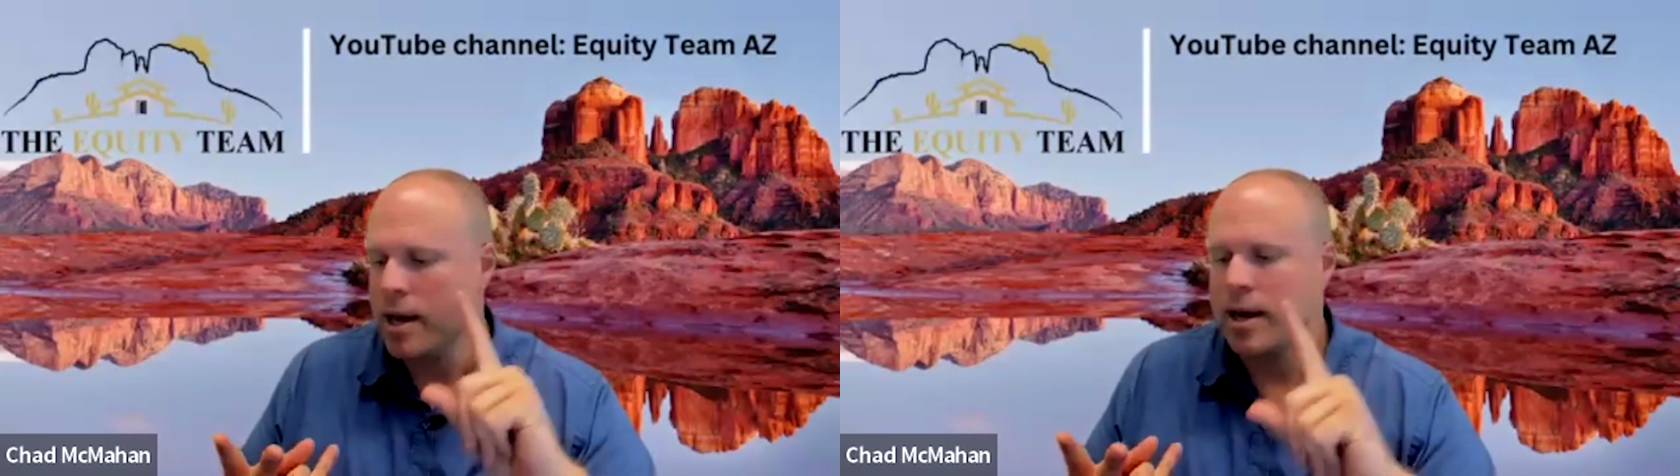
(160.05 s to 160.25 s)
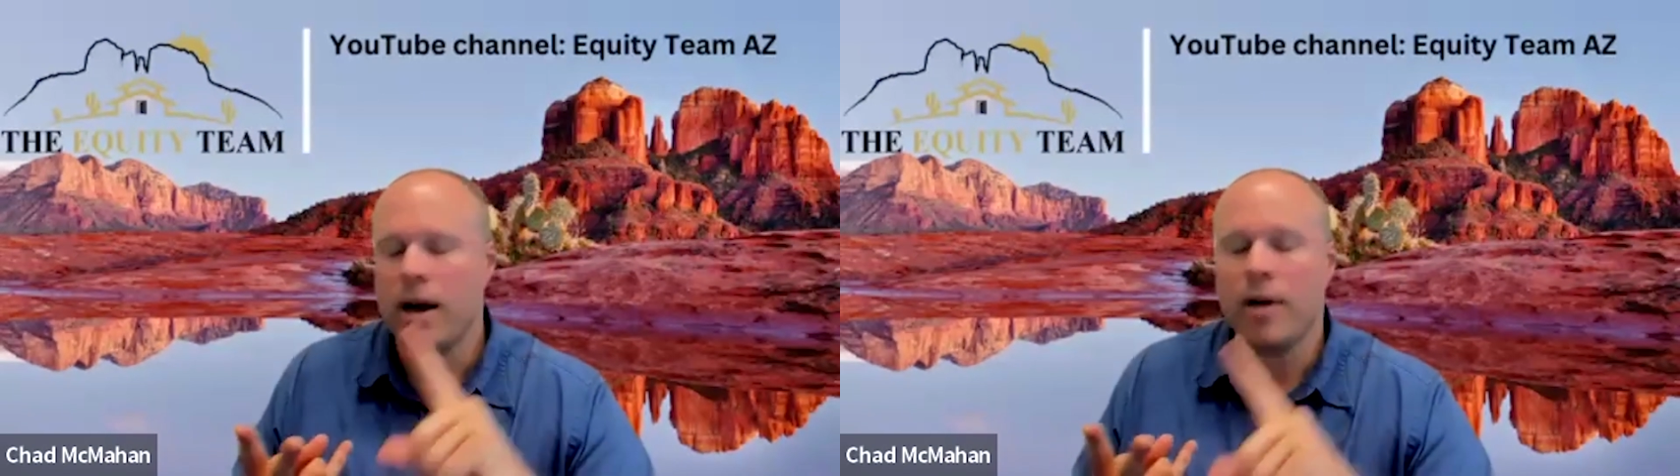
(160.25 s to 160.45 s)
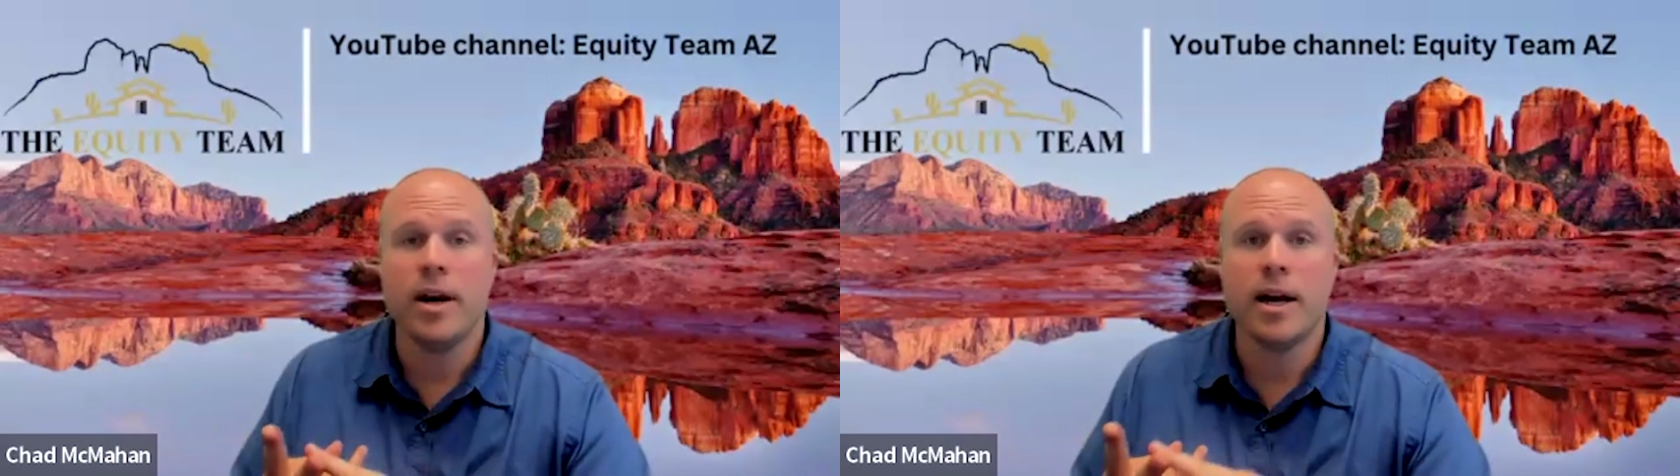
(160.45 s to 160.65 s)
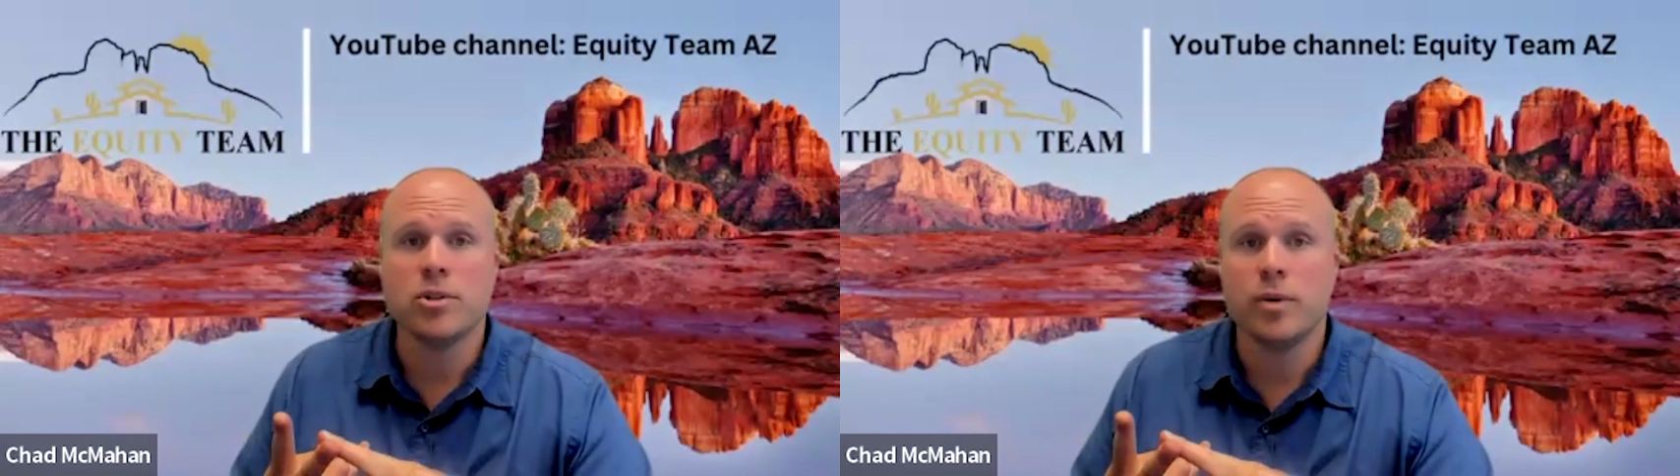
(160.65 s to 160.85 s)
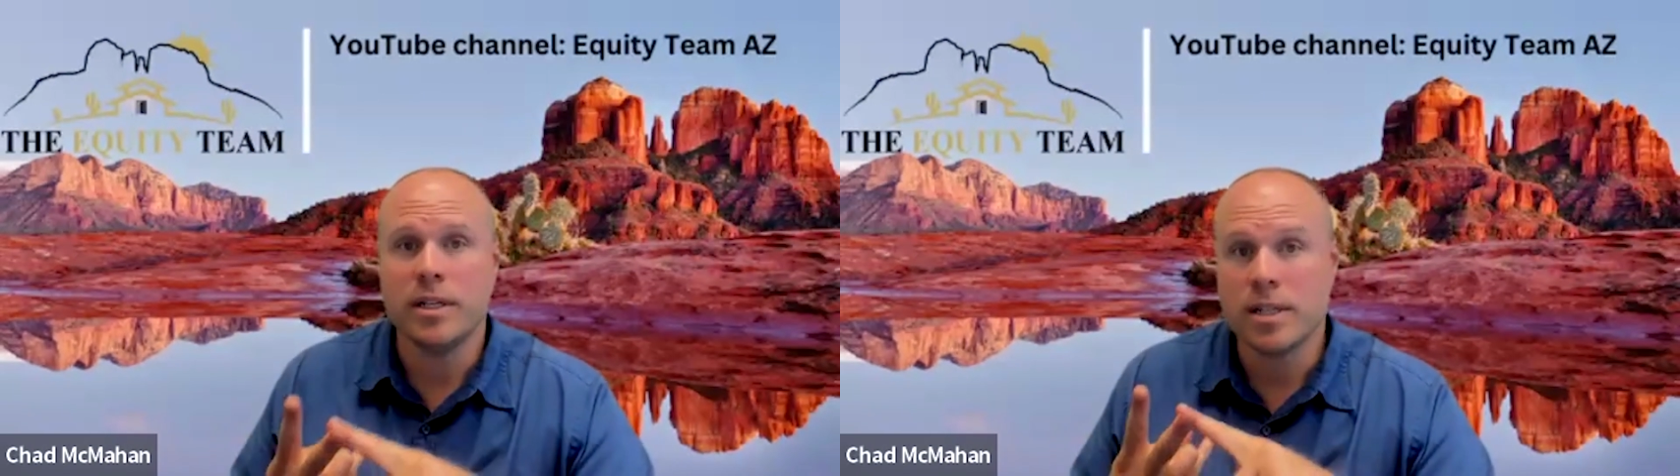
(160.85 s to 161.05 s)
Now, the
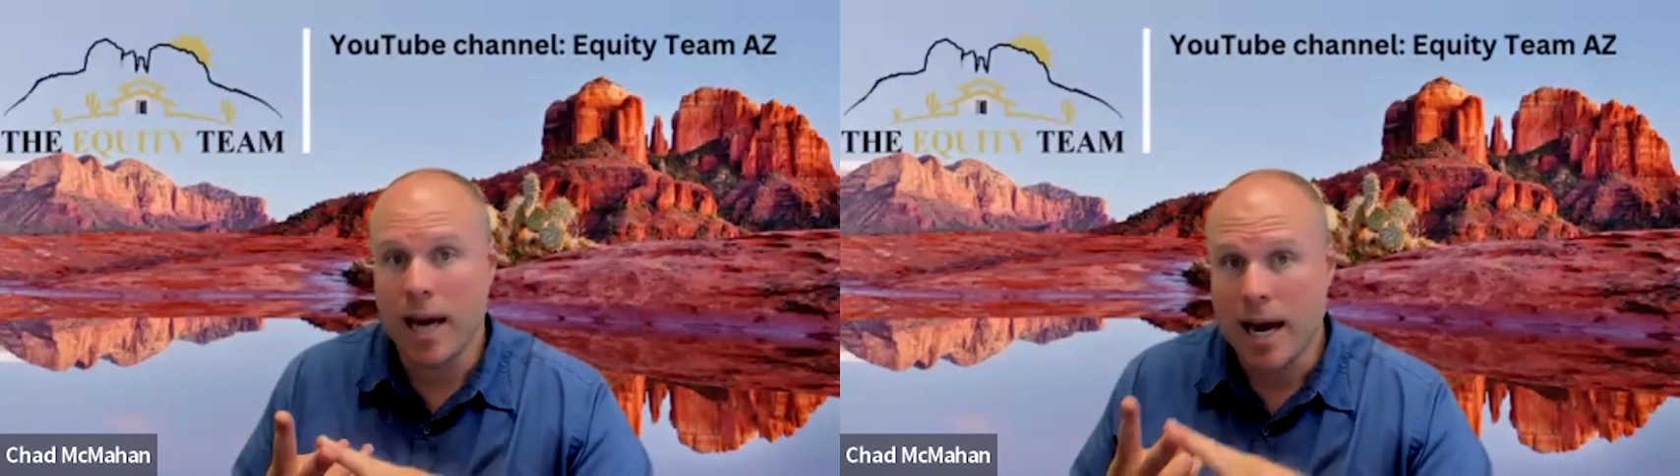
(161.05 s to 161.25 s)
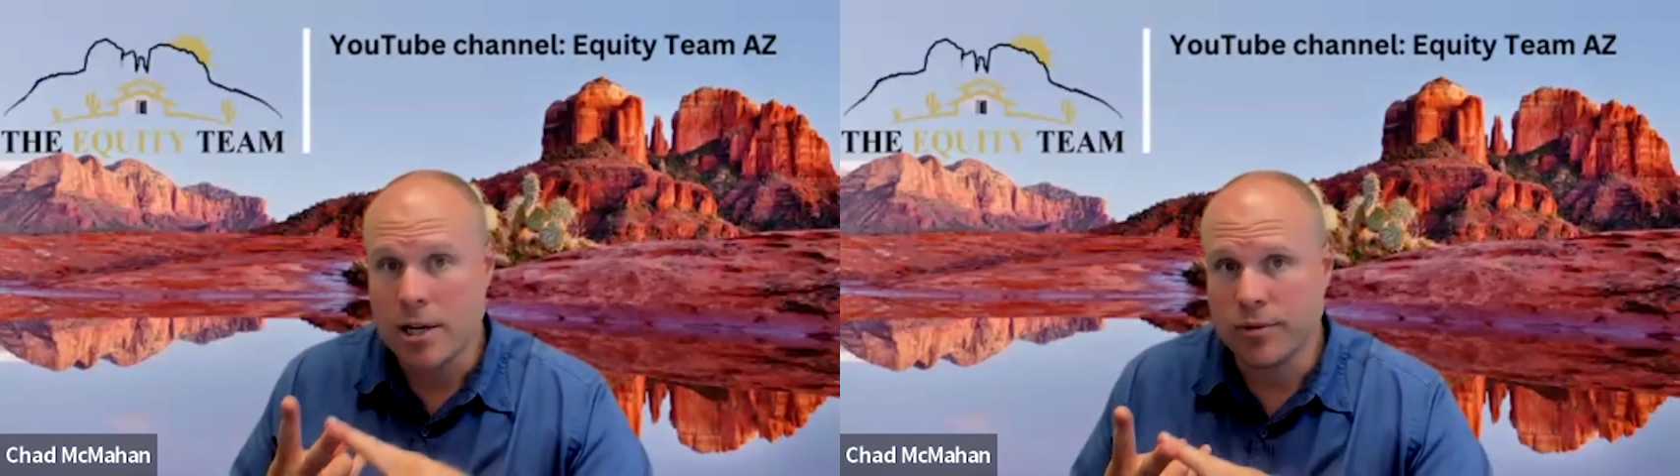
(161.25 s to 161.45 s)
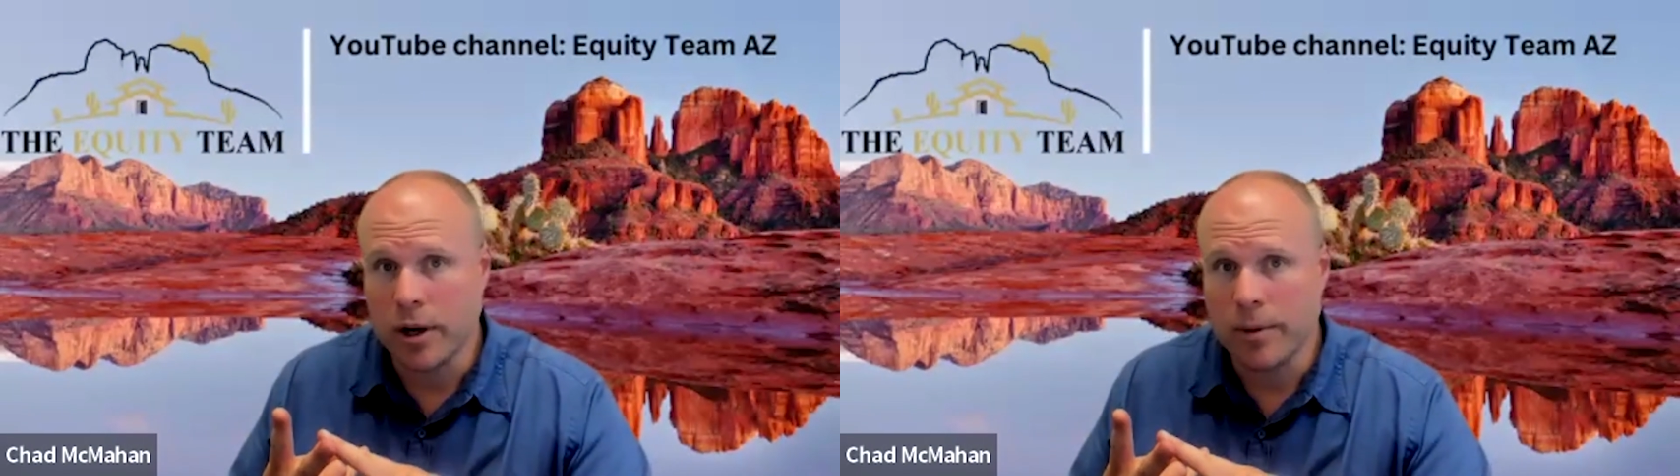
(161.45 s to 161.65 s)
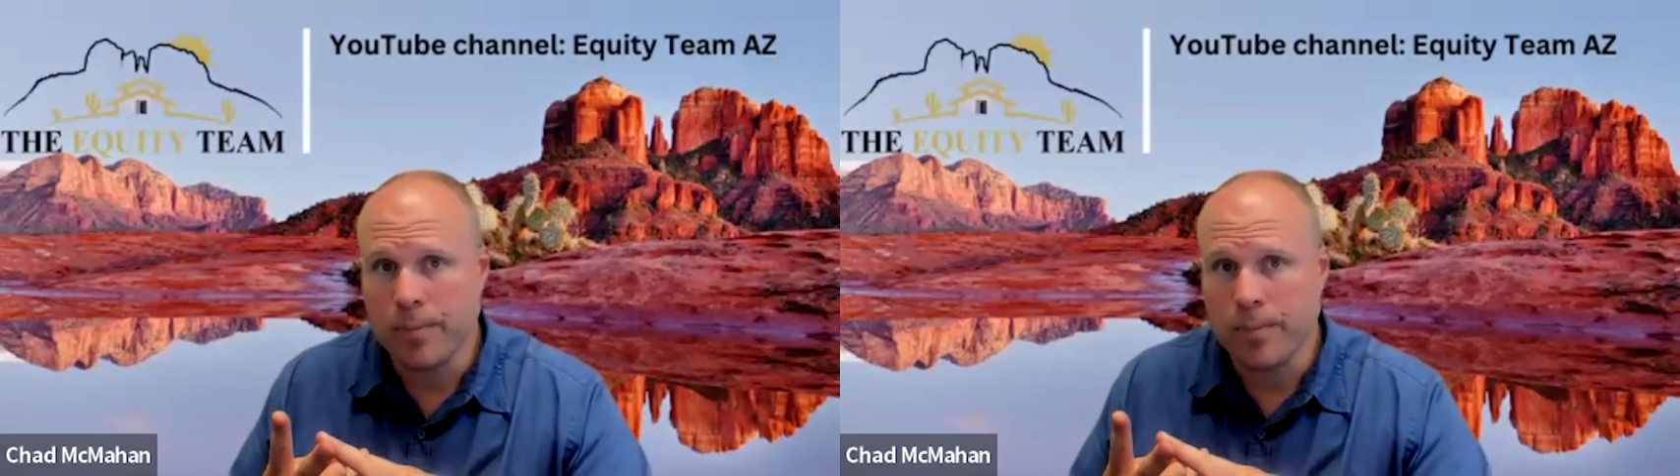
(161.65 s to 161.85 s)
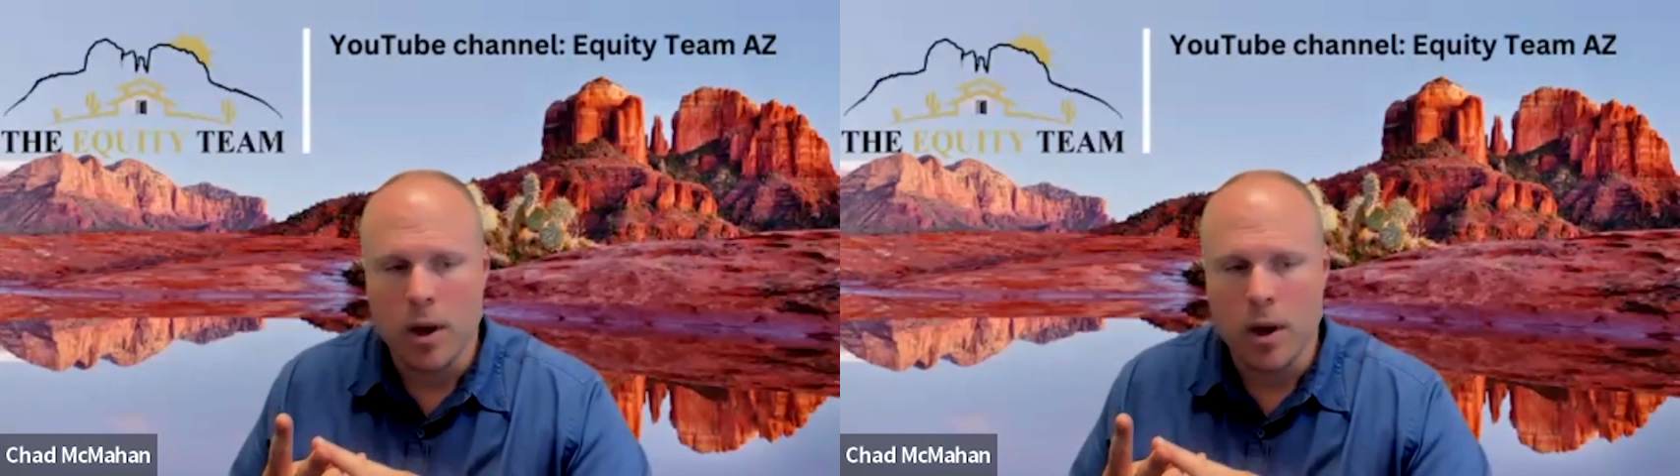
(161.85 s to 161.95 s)
next one is cash flow.